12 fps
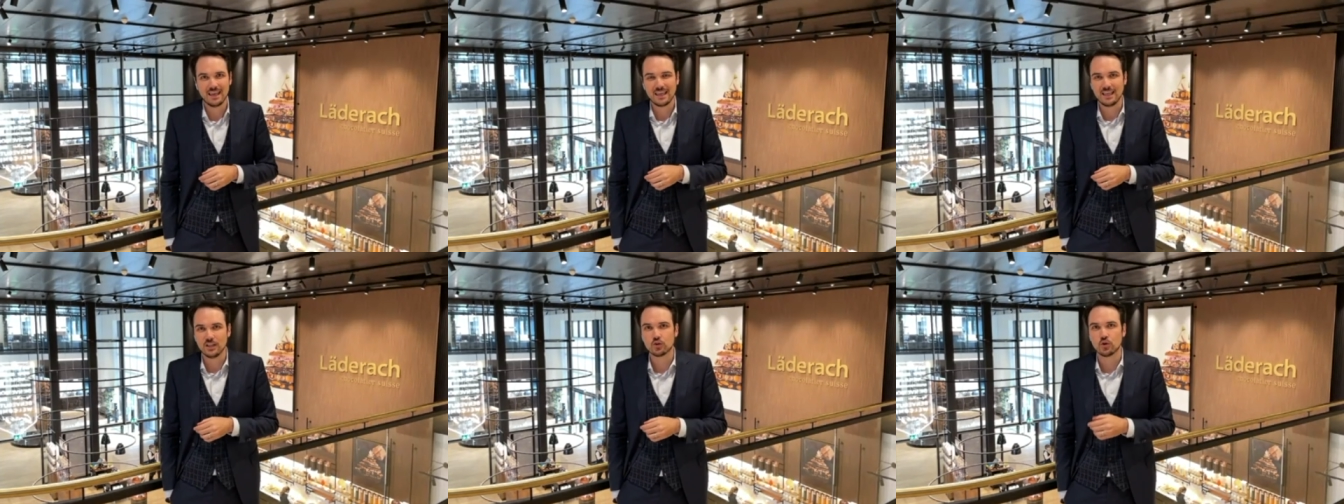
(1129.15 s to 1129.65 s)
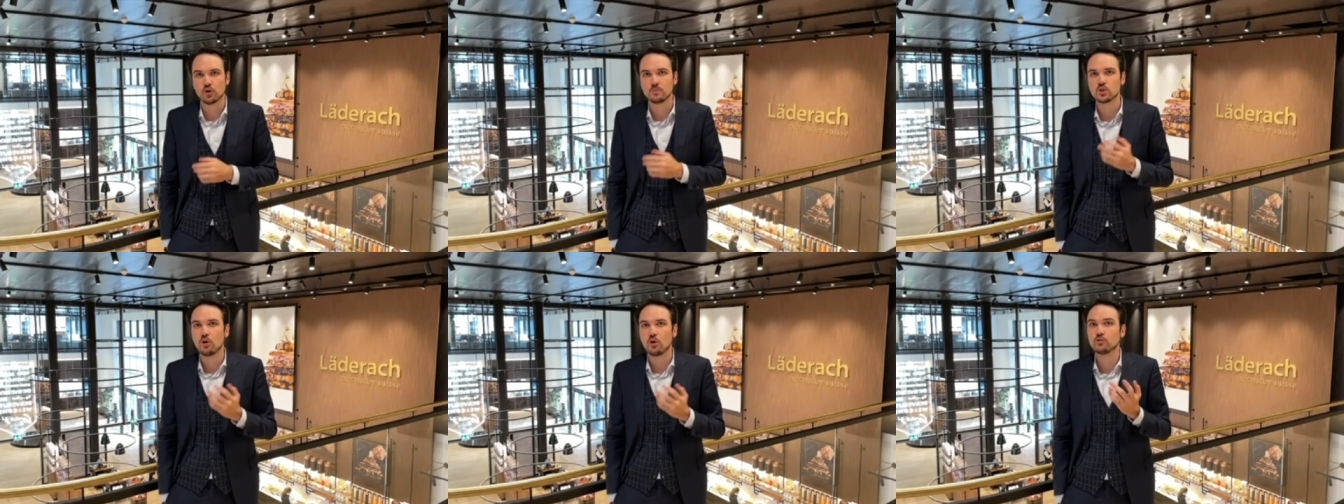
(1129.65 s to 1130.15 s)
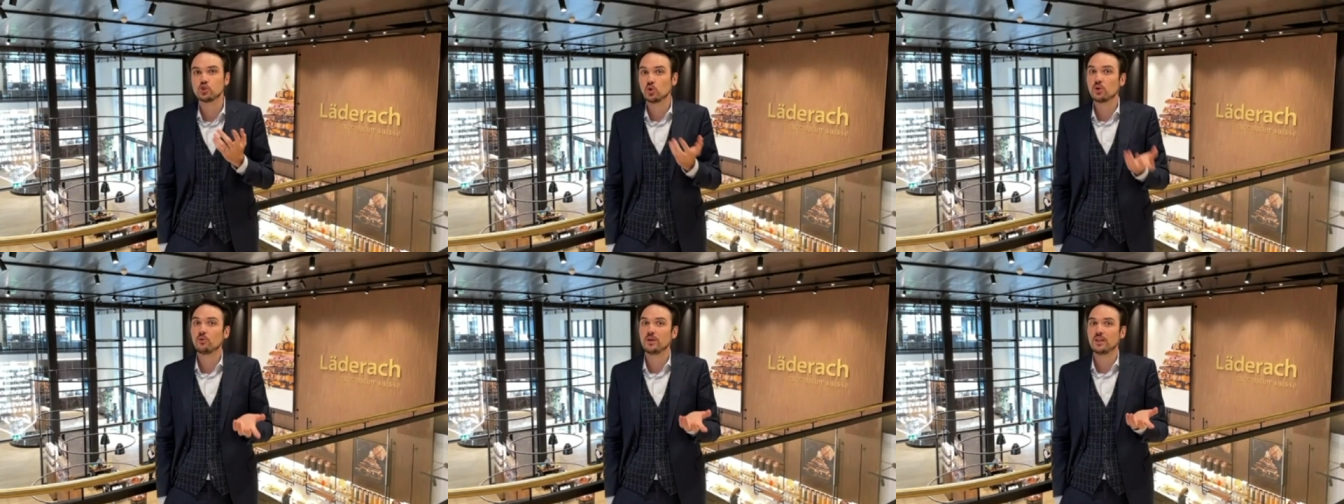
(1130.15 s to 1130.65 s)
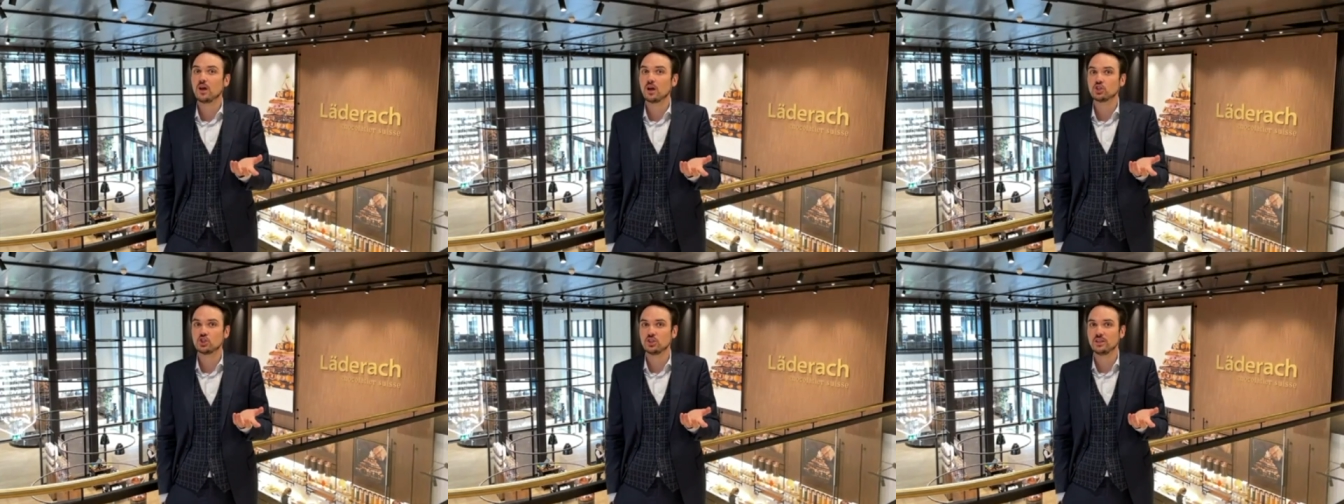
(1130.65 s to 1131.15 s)
In terms of sugar
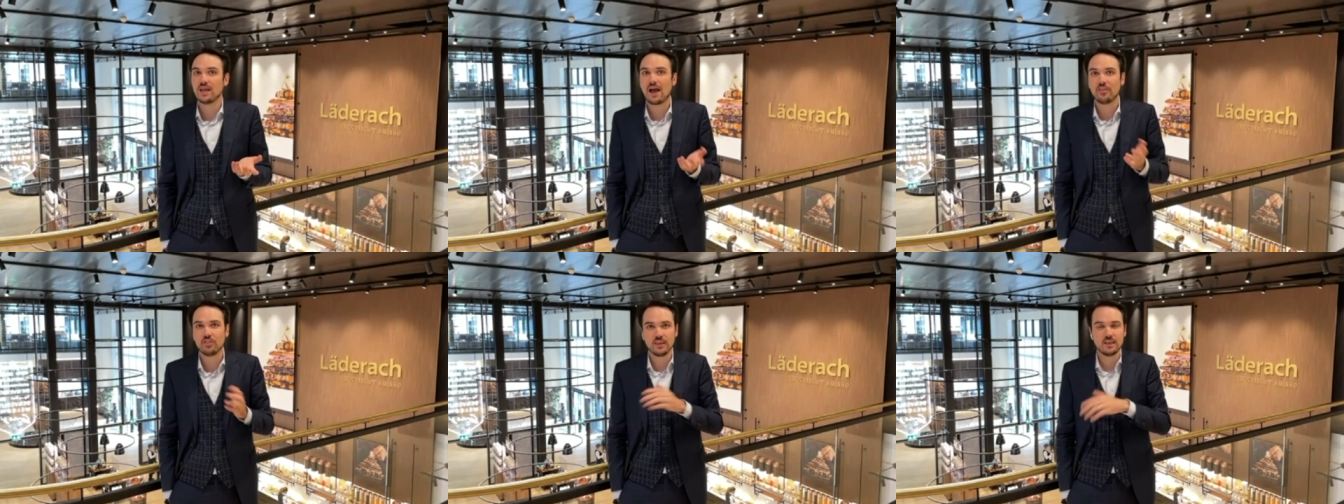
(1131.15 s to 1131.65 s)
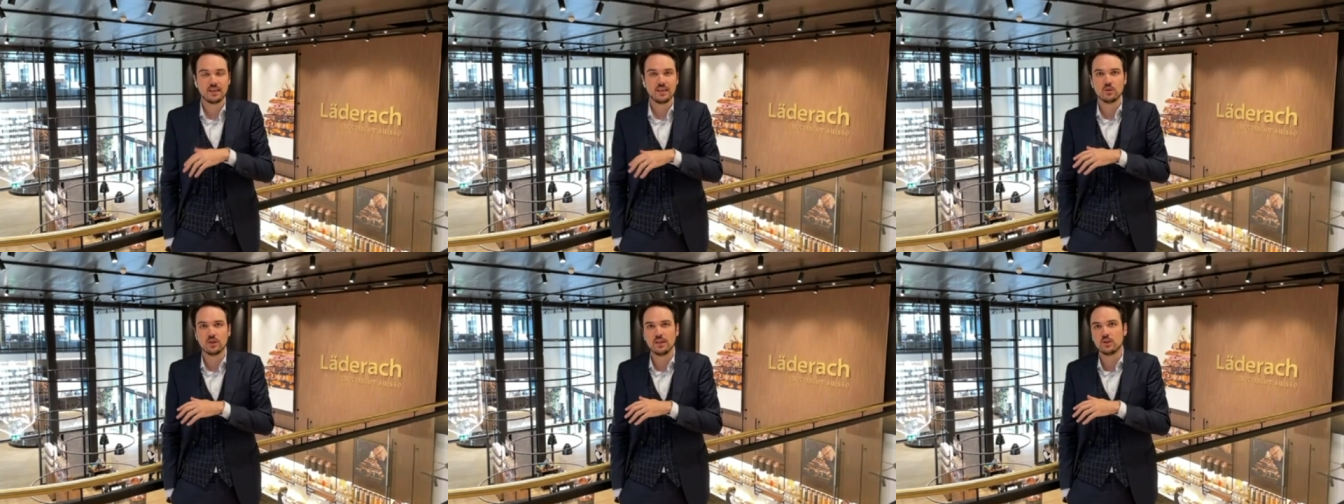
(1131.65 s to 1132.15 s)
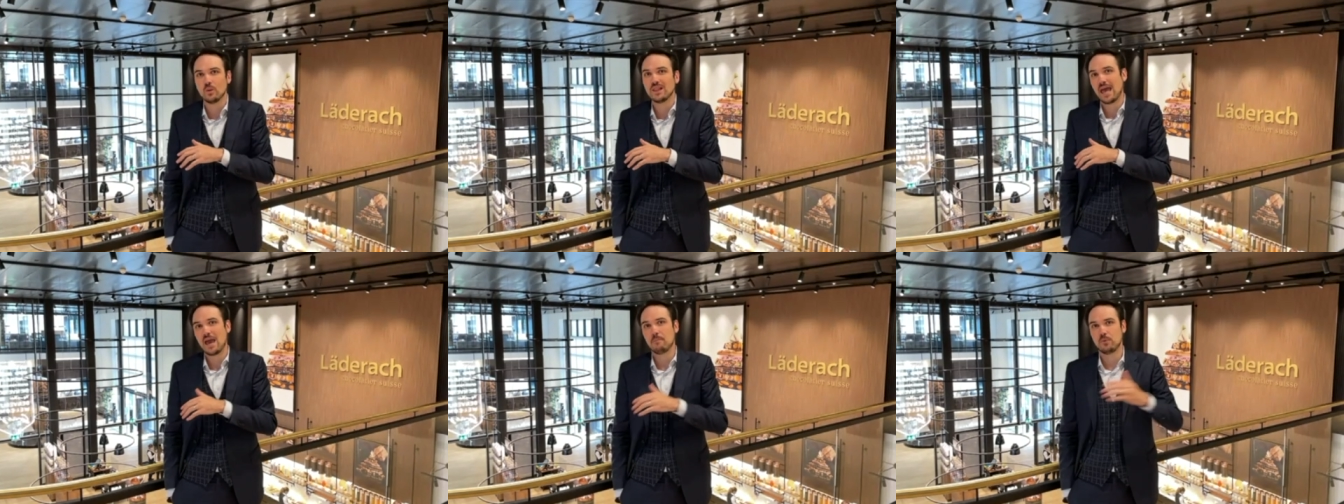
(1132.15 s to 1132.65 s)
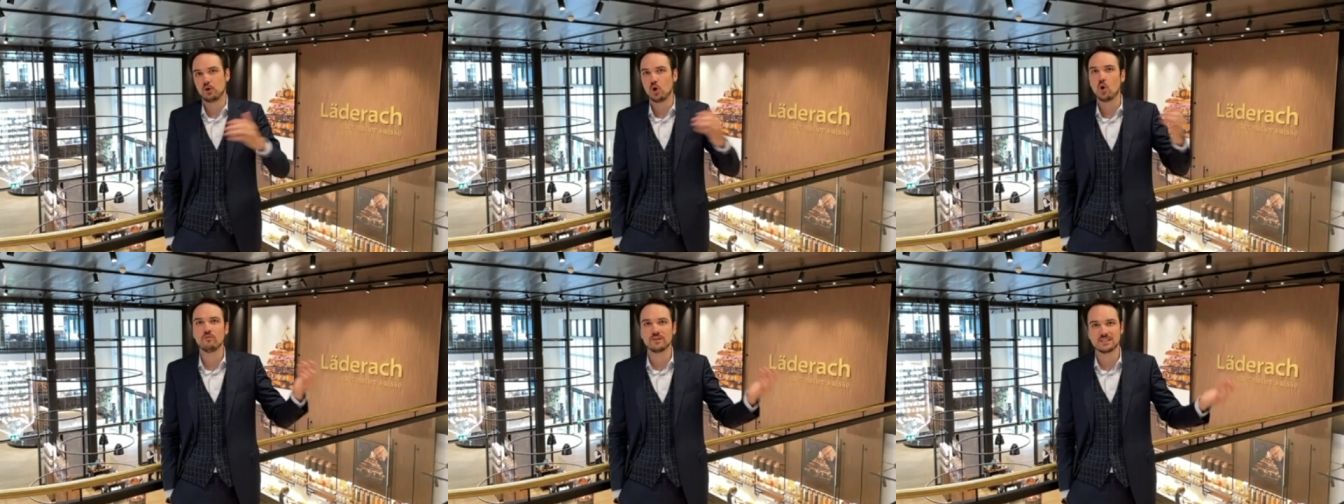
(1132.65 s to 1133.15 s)
reduction, I think it, it will happen
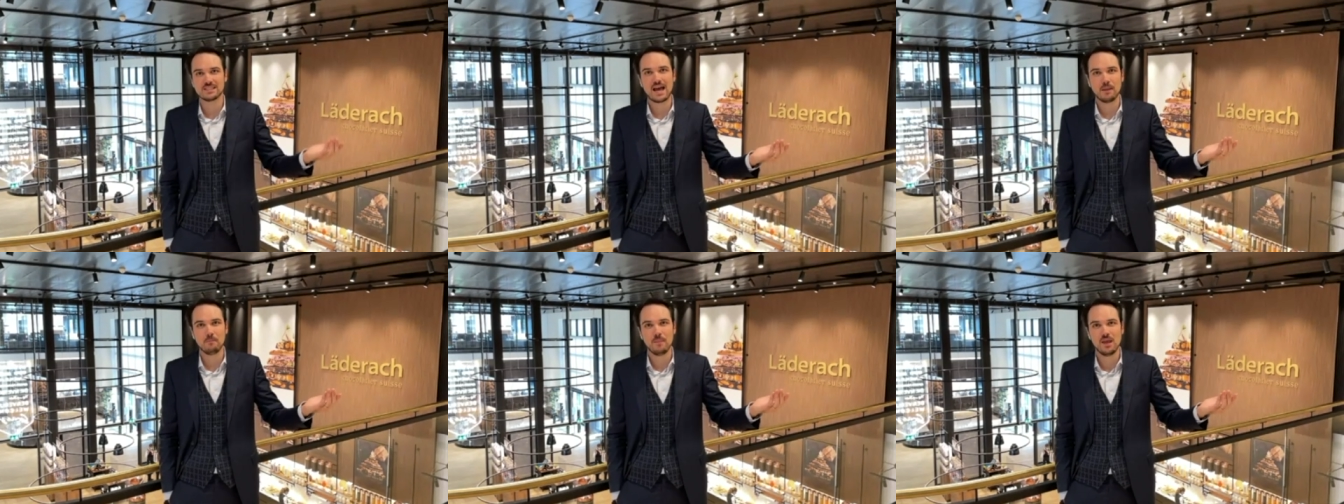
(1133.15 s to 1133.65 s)
over time,